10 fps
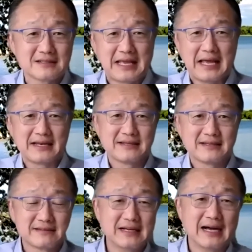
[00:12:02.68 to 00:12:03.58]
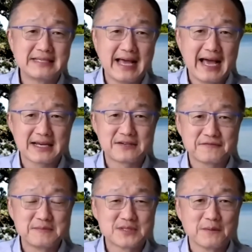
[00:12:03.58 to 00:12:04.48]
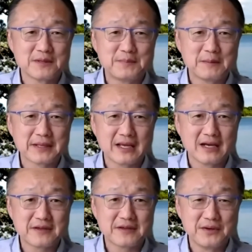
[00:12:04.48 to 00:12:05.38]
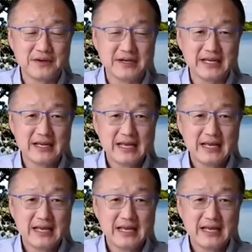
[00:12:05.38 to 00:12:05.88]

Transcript: get attacked from some of the public health community.